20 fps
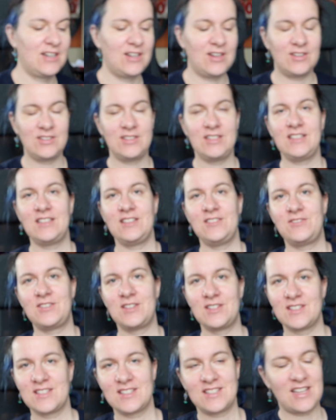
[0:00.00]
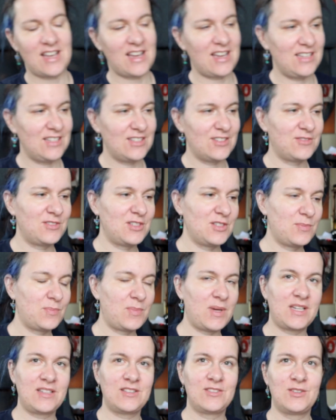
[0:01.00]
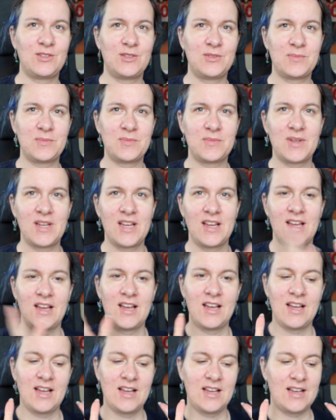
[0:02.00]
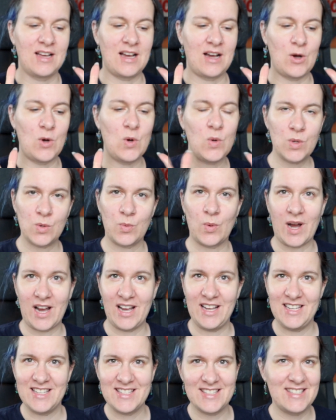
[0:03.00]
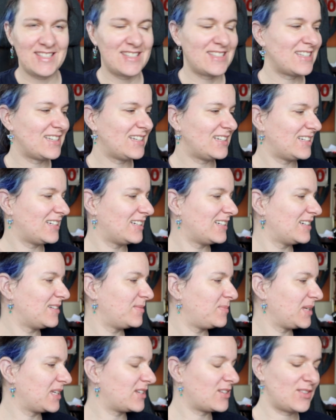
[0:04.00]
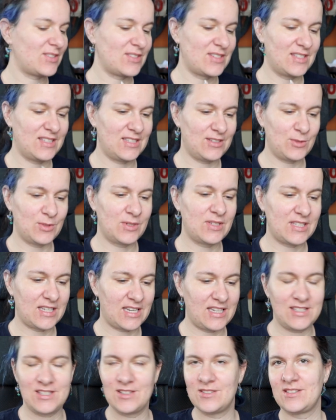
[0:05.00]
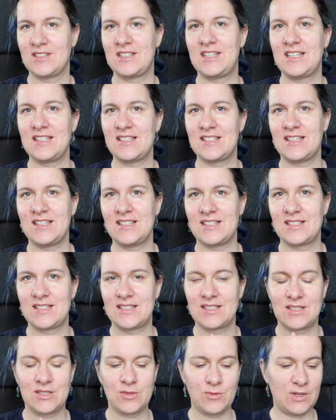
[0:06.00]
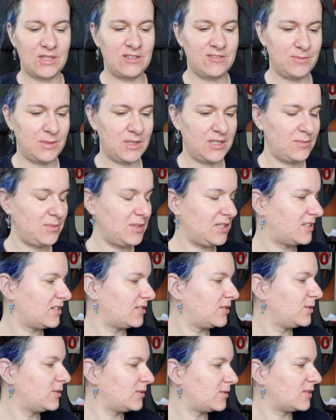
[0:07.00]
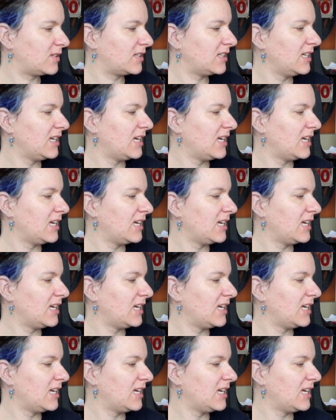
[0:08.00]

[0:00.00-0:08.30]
On the different side of the spectrum, hook-wise, because the hook size on this is 12mm hook,